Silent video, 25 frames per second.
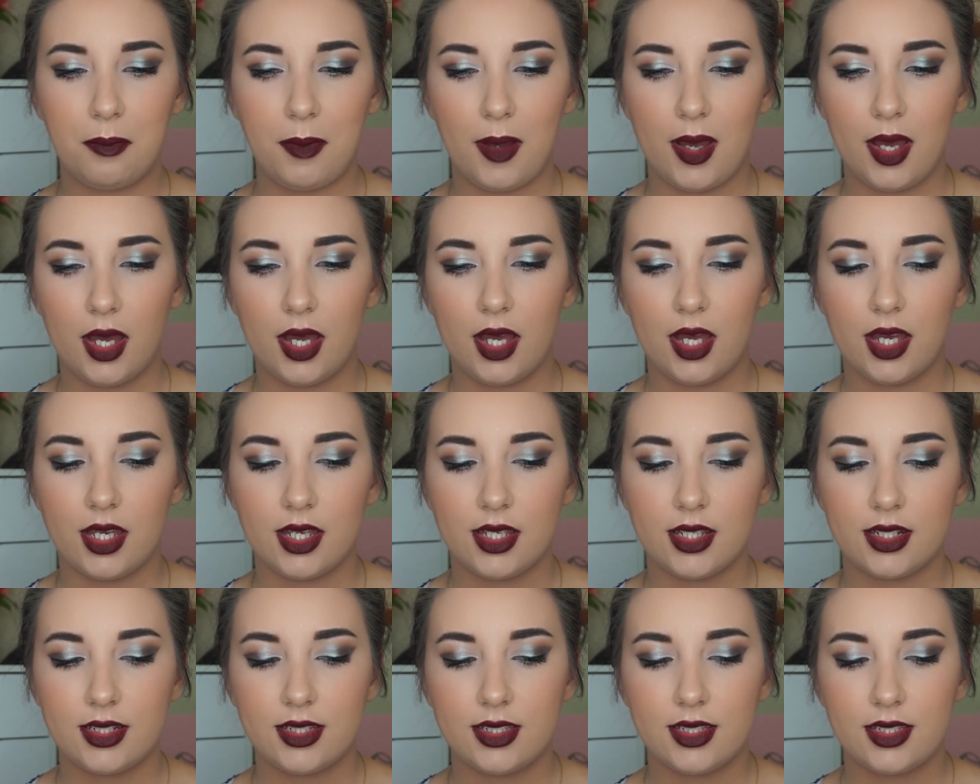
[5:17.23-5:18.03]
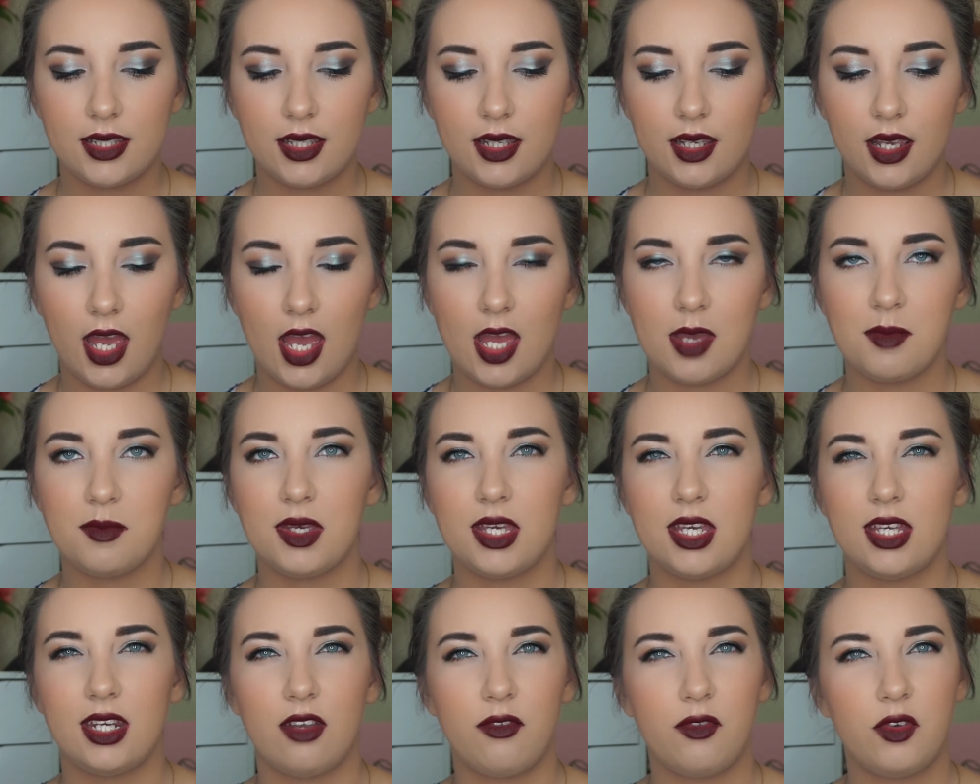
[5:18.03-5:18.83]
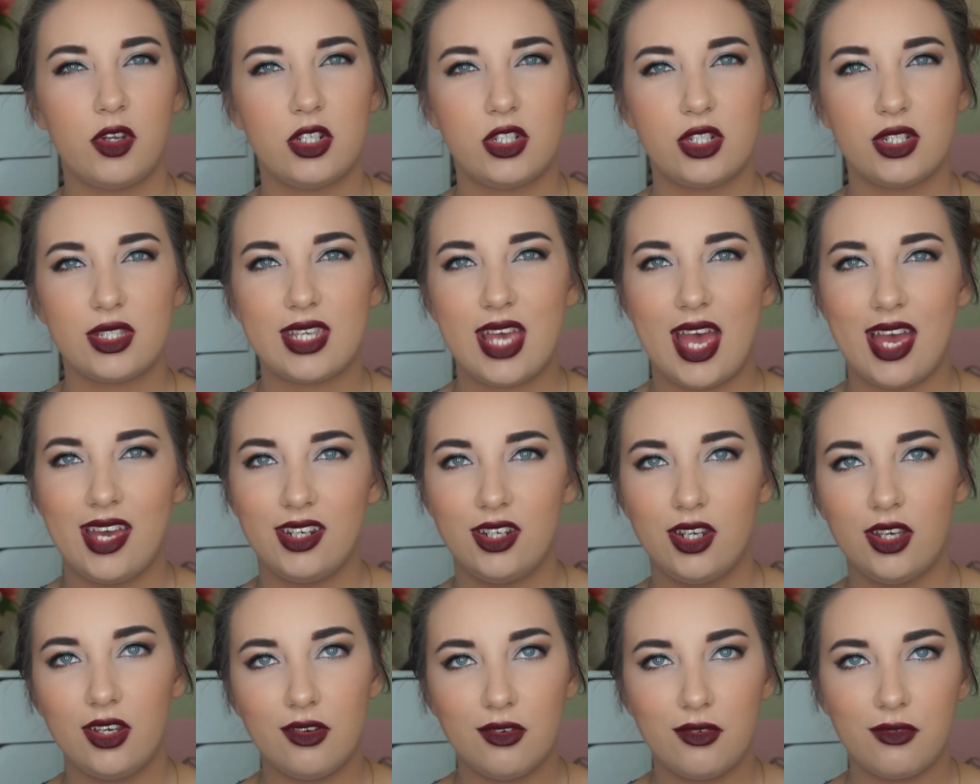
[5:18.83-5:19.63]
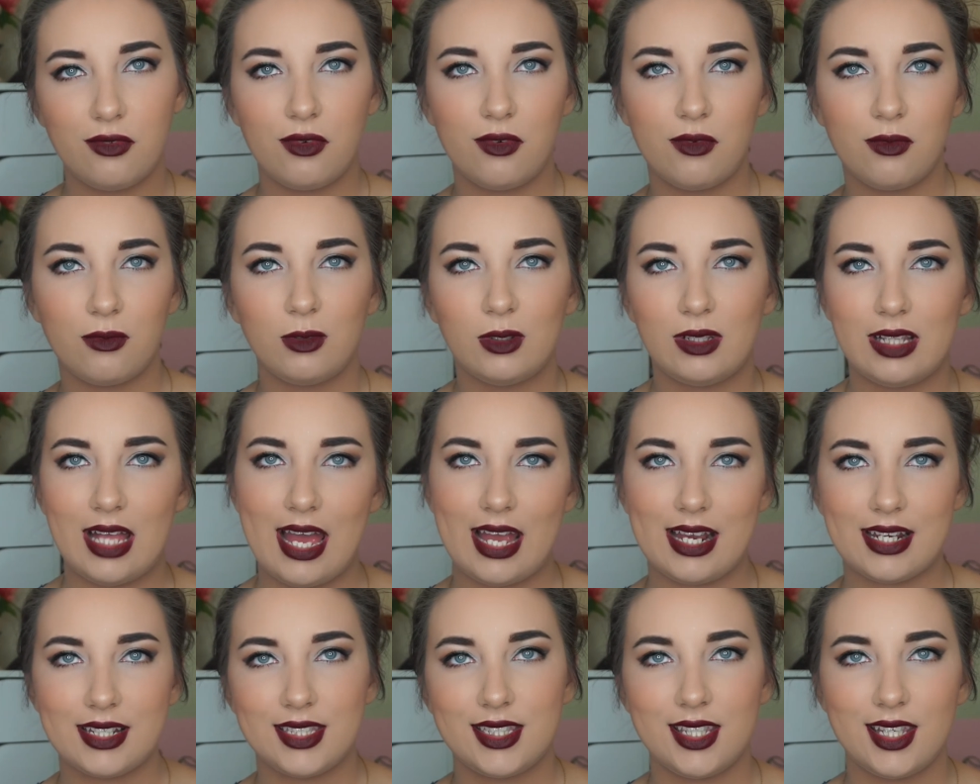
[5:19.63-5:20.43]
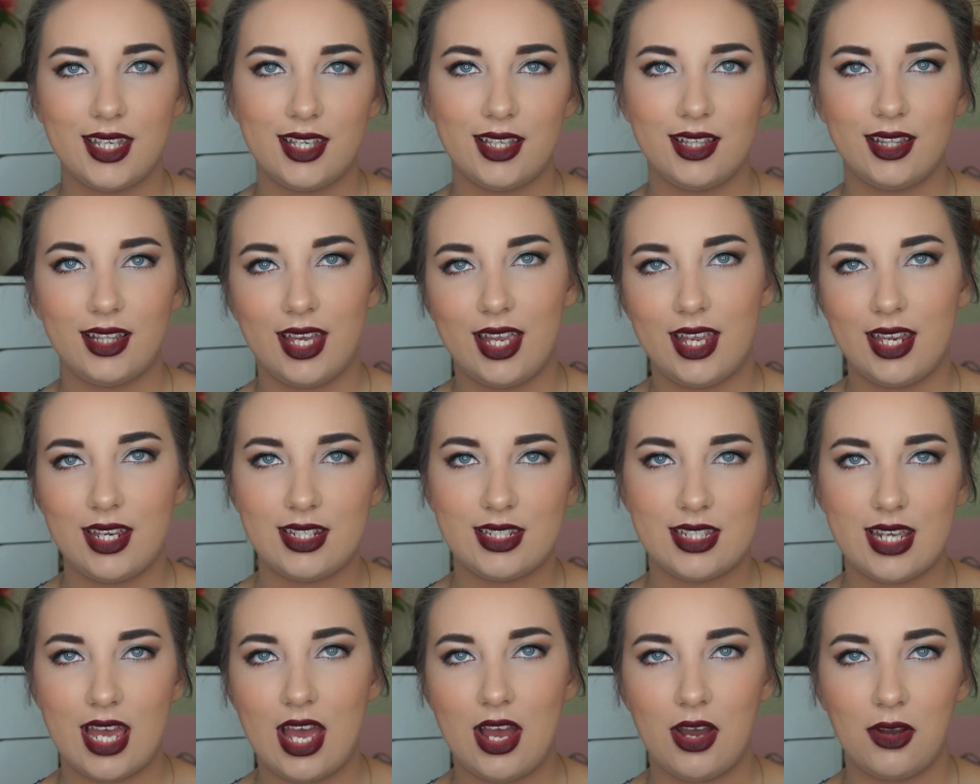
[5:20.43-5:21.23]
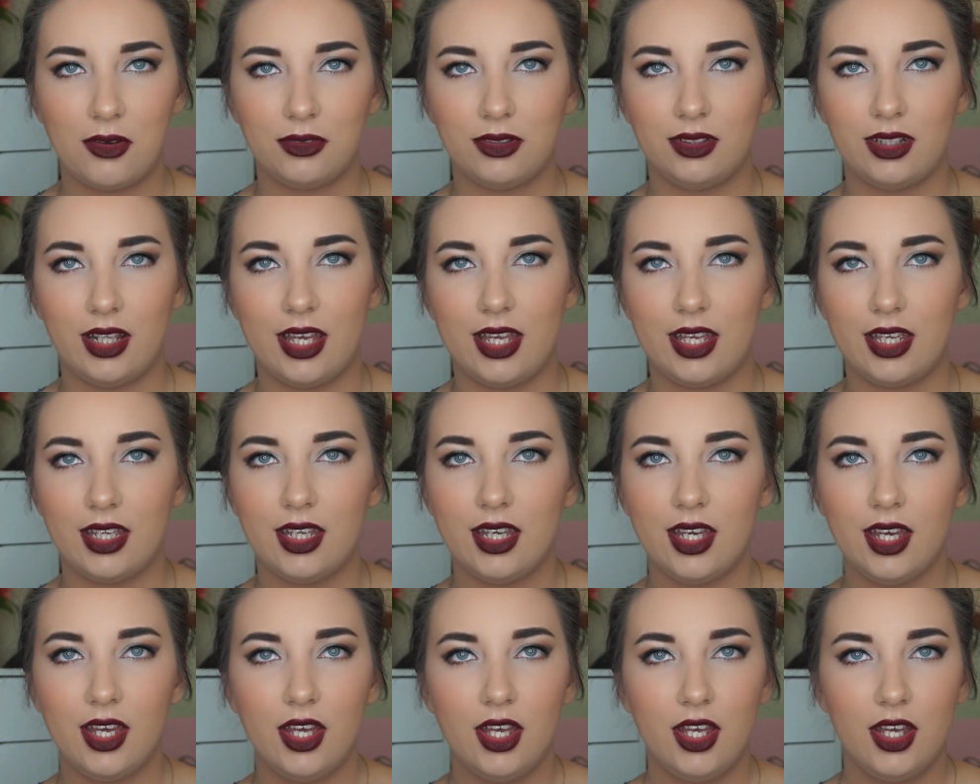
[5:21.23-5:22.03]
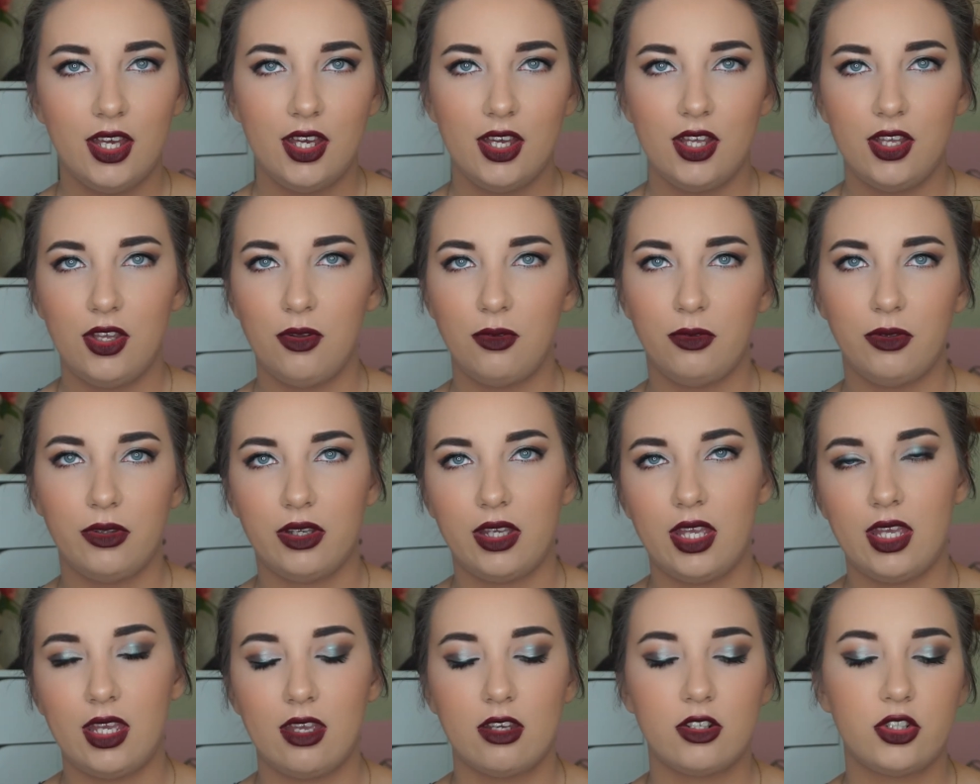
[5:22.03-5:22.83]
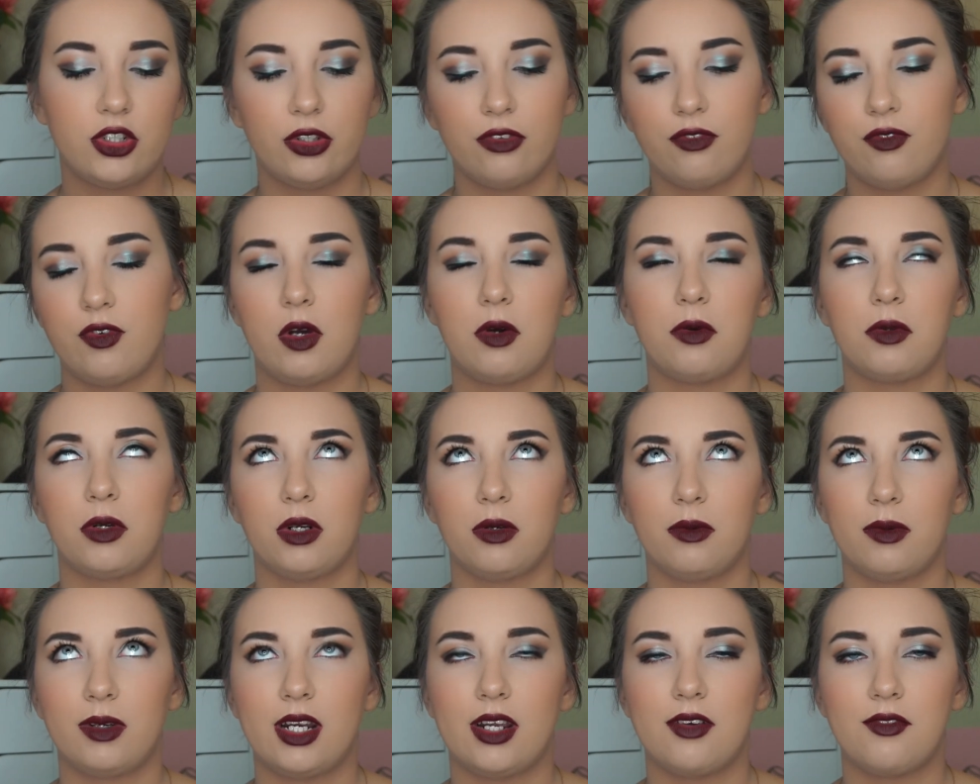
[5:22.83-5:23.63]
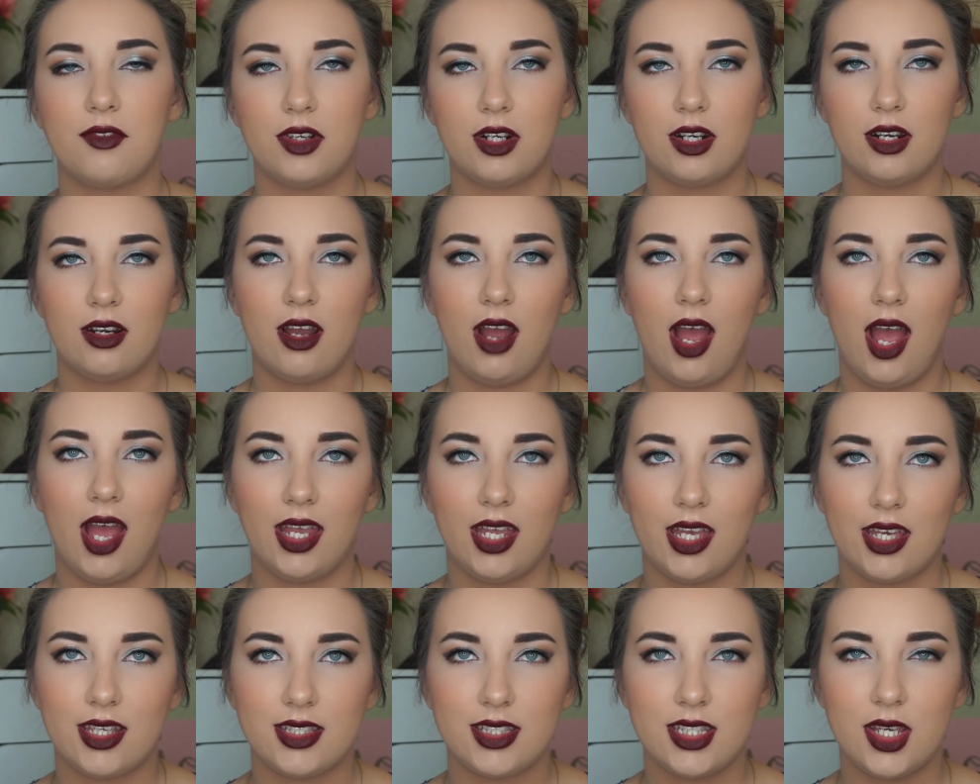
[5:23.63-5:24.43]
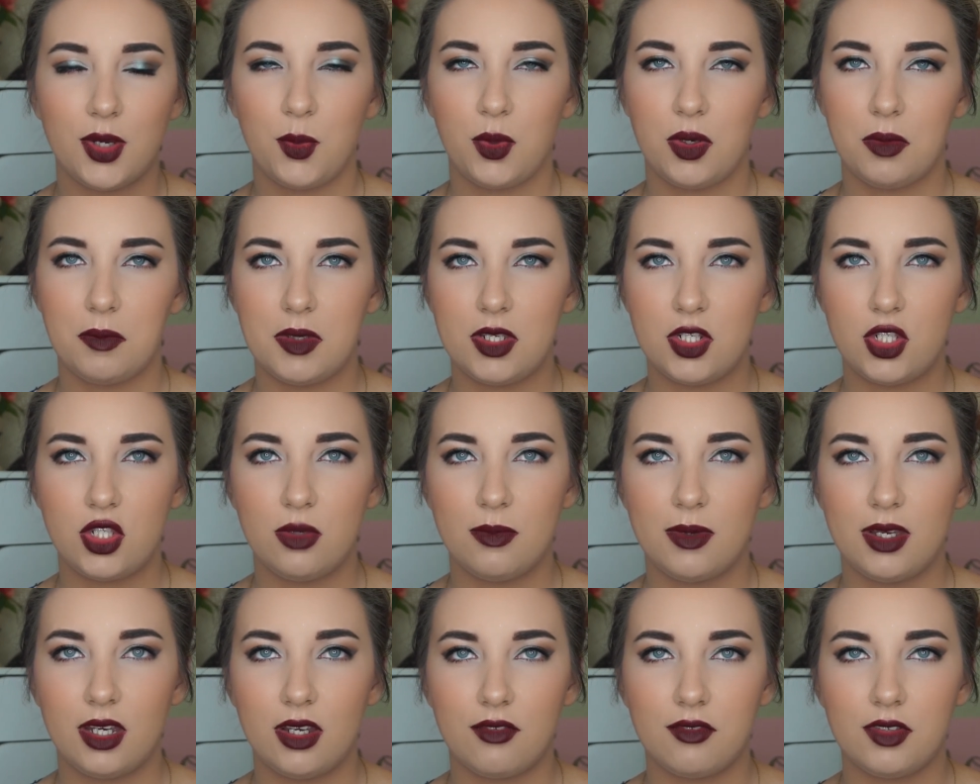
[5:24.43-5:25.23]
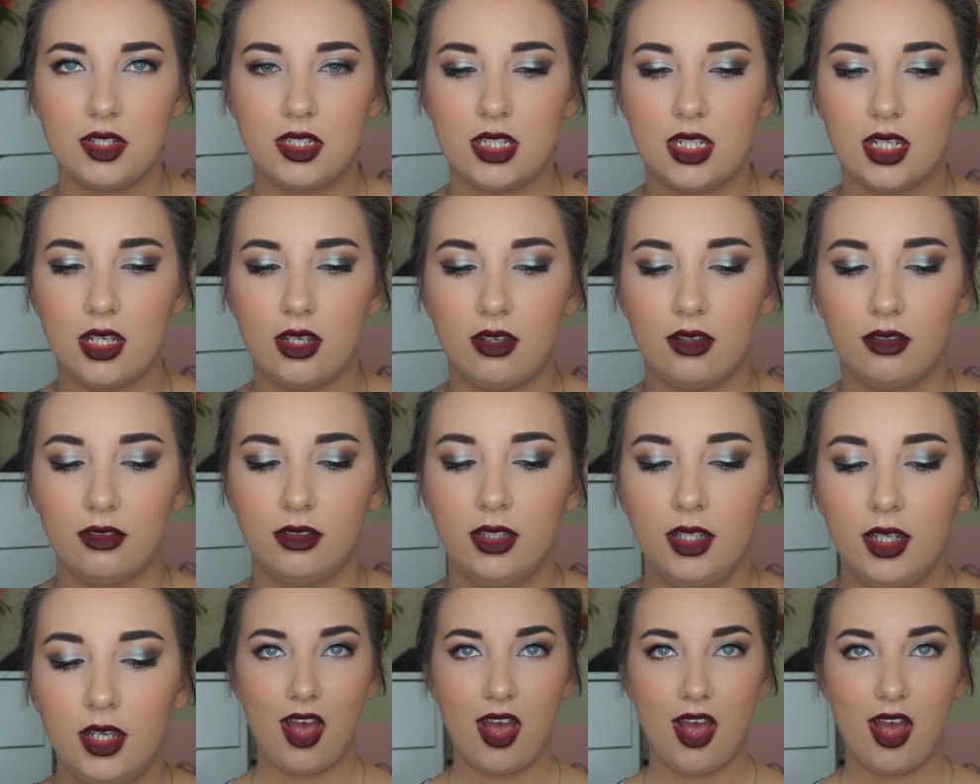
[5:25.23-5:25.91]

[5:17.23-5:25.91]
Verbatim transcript: But, I mean, if you're just kind of relaxing, laying down, like, you know, looking at your phone or whatever, I guess it wouldn't be too big of a deal.